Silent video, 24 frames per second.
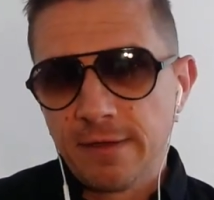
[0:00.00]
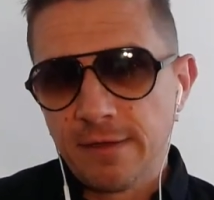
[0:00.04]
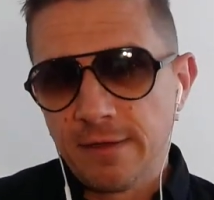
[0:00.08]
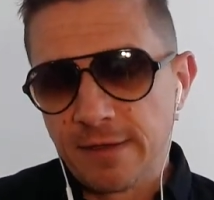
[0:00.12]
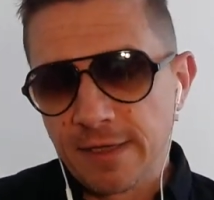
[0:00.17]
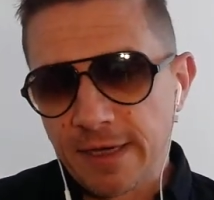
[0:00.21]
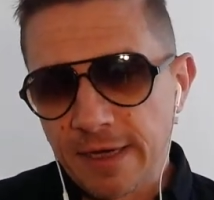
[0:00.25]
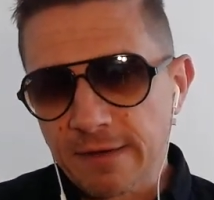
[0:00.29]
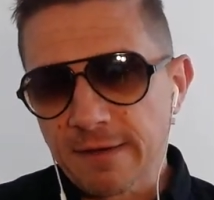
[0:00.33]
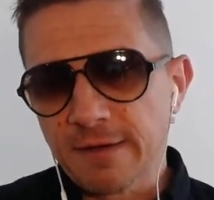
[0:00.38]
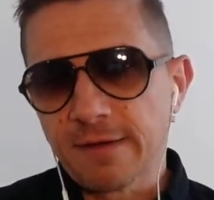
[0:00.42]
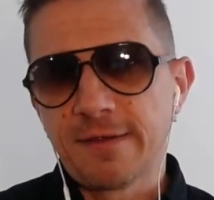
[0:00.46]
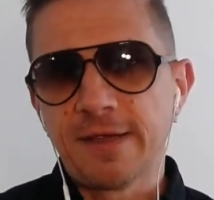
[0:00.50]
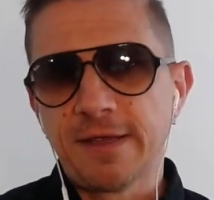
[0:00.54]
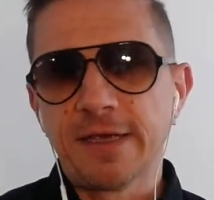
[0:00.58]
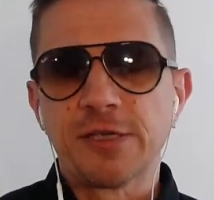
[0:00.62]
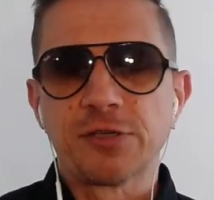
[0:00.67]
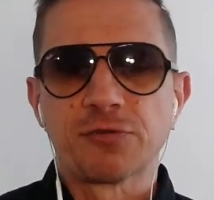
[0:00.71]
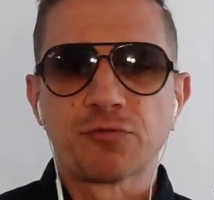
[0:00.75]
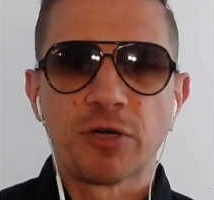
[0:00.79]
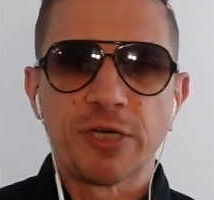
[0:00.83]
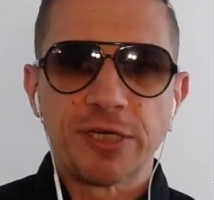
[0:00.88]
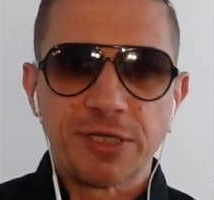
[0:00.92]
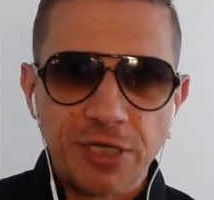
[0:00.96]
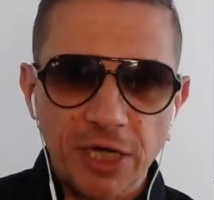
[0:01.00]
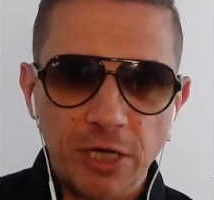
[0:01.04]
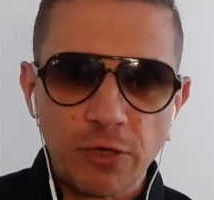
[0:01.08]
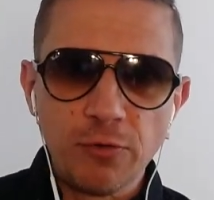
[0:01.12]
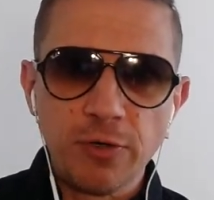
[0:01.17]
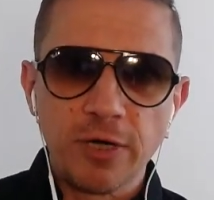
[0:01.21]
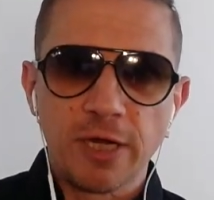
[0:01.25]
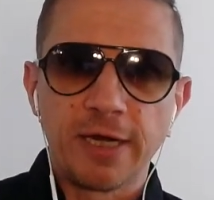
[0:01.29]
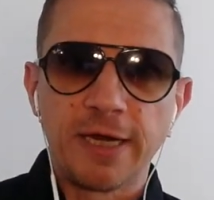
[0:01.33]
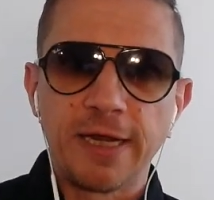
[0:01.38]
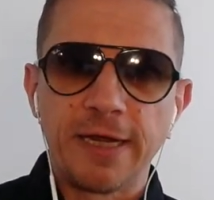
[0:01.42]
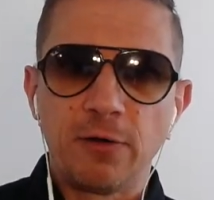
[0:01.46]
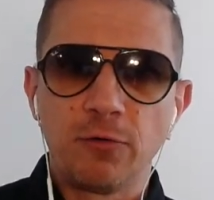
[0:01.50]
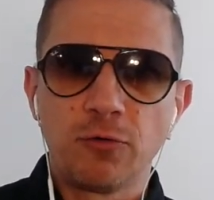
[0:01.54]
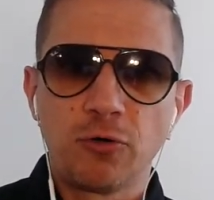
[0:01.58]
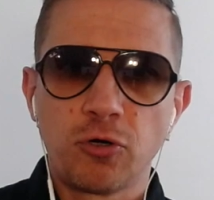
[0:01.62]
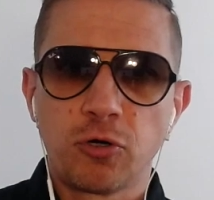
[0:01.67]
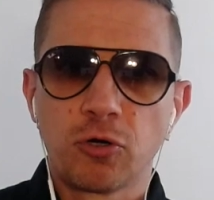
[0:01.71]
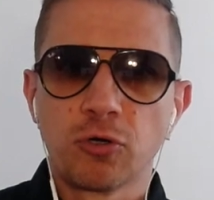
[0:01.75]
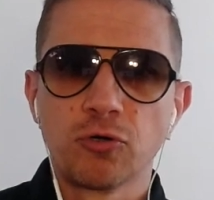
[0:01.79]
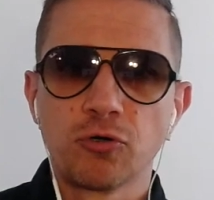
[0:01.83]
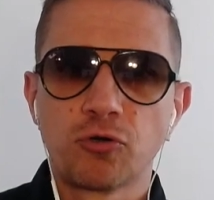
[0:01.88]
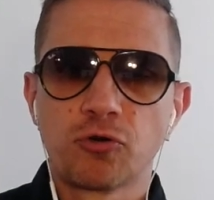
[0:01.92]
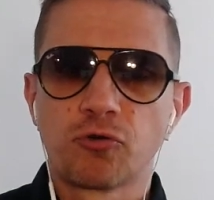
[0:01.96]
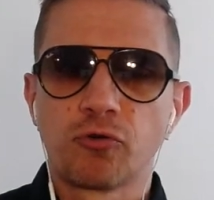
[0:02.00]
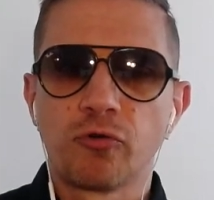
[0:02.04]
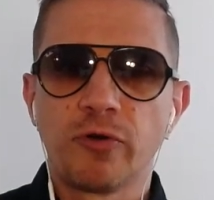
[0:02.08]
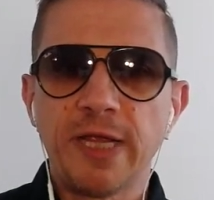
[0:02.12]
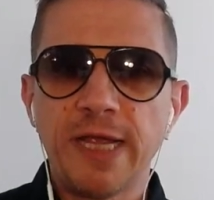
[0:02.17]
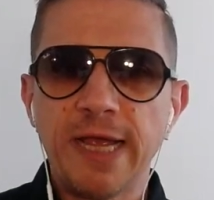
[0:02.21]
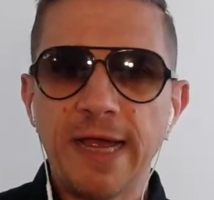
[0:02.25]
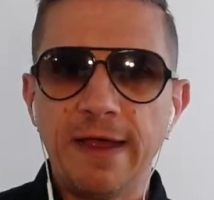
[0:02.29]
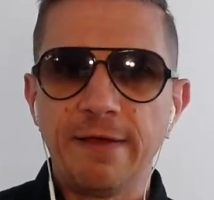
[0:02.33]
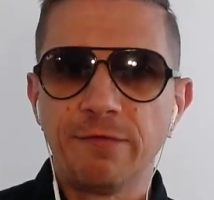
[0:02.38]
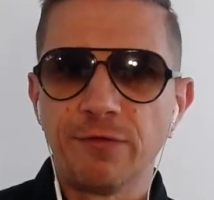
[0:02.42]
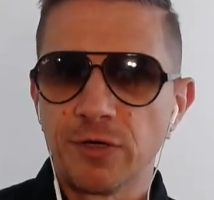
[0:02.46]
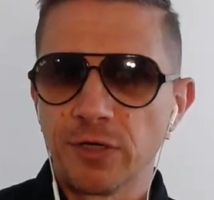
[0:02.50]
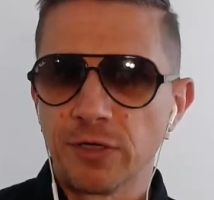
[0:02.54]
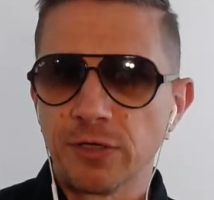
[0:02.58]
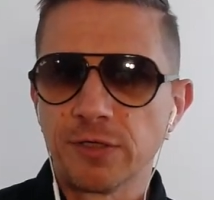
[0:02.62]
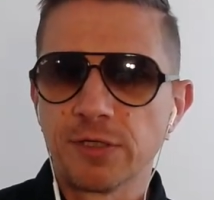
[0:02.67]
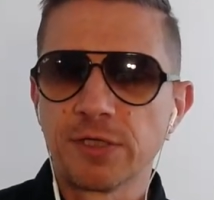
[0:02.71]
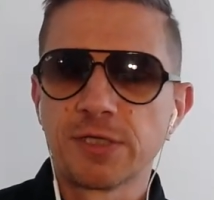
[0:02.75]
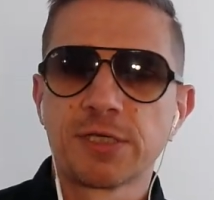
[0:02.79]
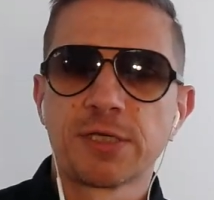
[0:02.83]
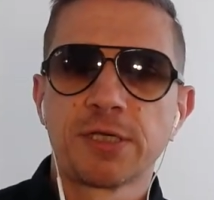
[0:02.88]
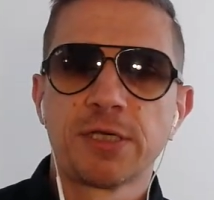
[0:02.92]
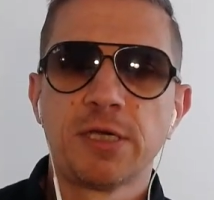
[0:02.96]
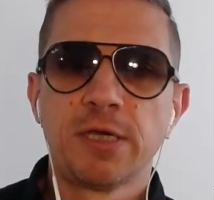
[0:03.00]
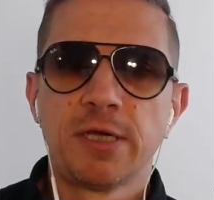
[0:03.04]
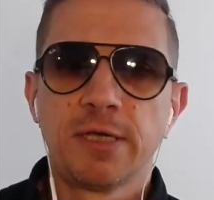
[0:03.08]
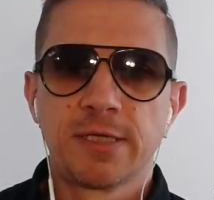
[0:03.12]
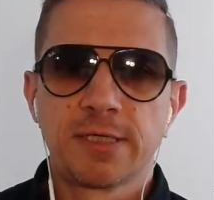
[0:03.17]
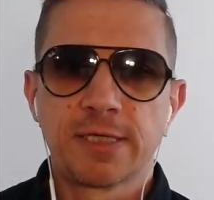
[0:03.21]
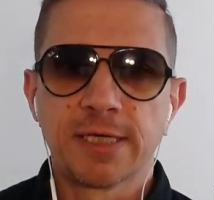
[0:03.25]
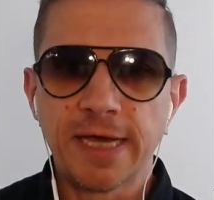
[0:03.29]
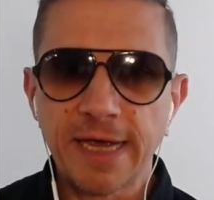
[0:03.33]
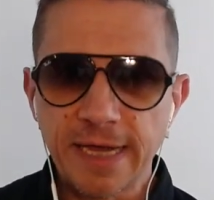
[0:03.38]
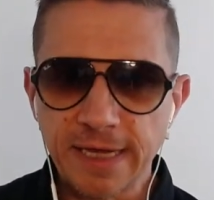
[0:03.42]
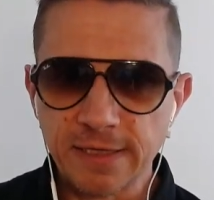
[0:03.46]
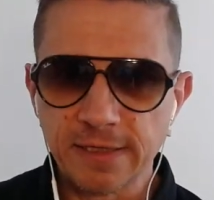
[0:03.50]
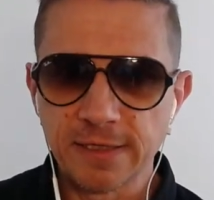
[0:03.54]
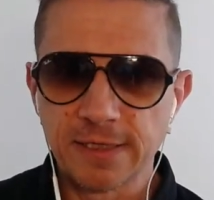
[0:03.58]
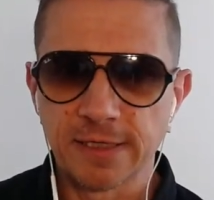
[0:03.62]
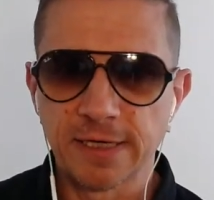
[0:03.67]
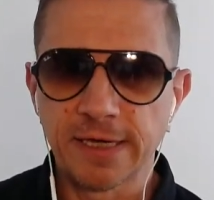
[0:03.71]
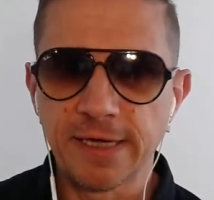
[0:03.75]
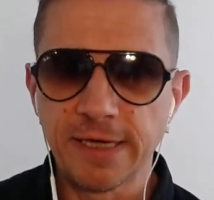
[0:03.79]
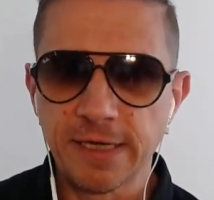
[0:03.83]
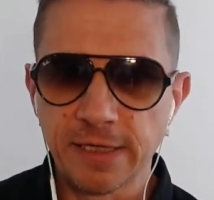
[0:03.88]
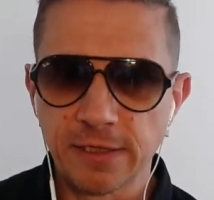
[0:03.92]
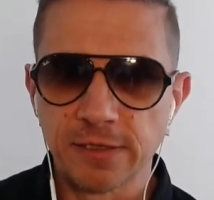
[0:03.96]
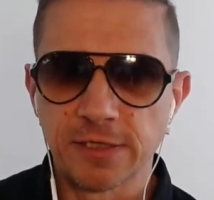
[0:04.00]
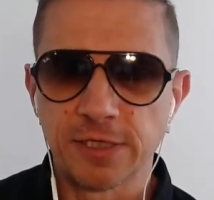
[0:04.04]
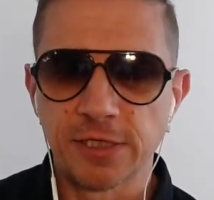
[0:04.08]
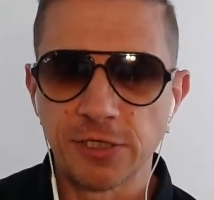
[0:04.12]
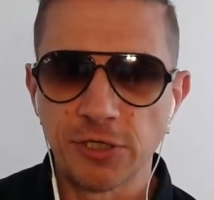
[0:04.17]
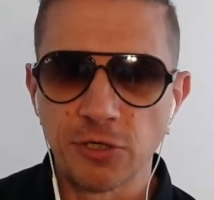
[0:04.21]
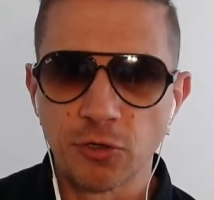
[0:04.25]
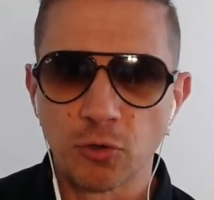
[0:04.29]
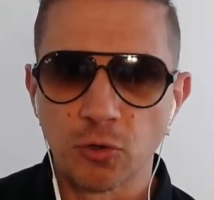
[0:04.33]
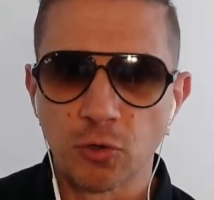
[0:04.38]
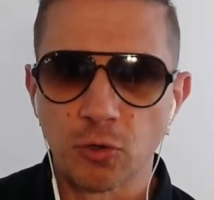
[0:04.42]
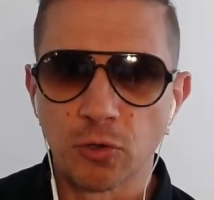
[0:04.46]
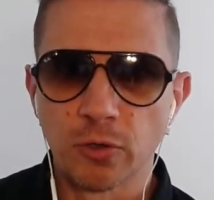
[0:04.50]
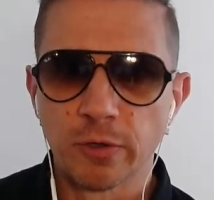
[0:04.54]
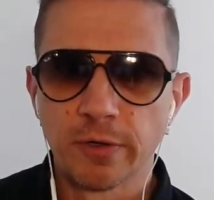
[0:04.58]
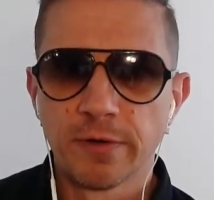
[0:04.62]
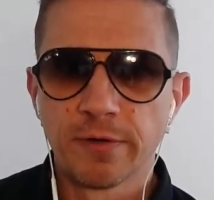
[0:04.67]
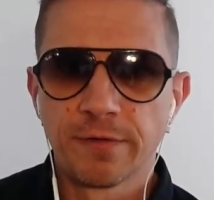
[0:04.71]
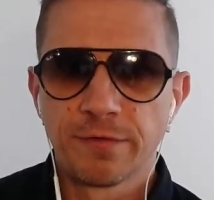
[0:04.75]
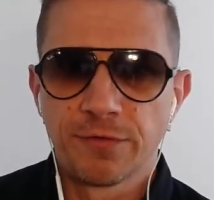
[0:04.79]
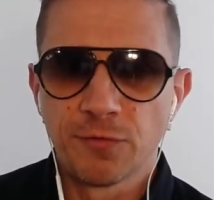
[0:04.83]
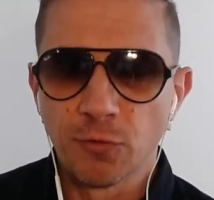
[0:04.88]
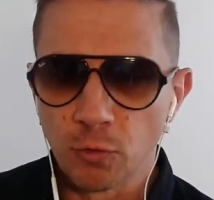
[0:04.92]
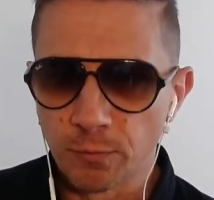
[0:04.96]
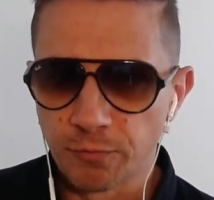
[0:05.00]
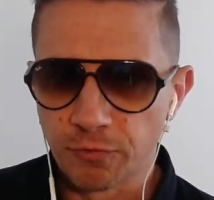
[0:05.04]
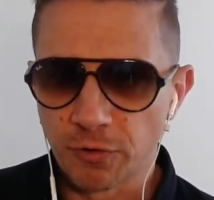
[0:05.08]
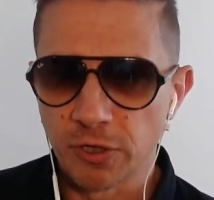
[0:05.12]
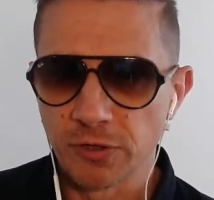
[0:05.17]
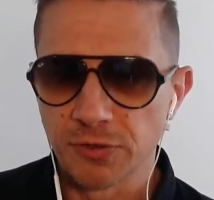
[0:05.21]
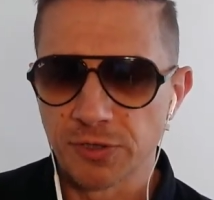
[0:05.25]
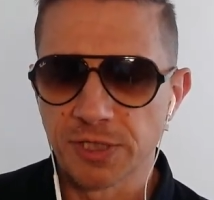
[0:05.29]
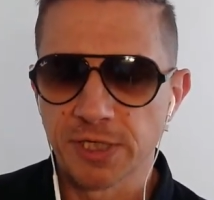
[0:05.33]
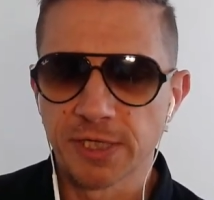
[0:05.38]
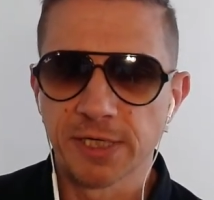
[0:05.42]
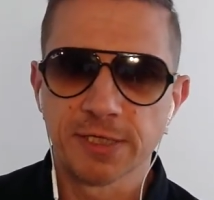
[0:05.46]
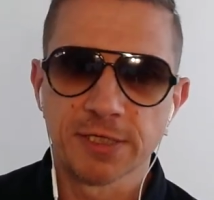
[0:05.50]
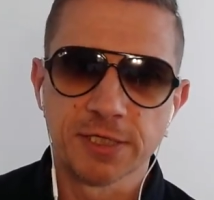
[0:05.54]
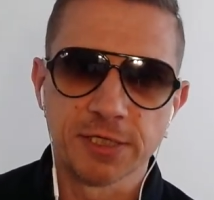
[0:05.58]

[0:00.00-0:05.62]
The other thing is, right, don't allow contrary evidence to enter into your thought process.